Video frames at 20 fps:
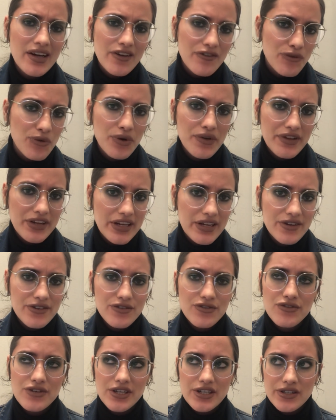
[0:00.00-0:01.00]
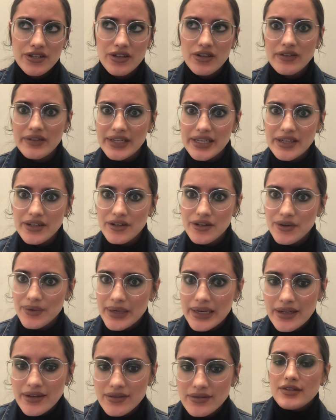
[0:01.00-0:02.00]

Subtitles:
for the industry currently in Korea.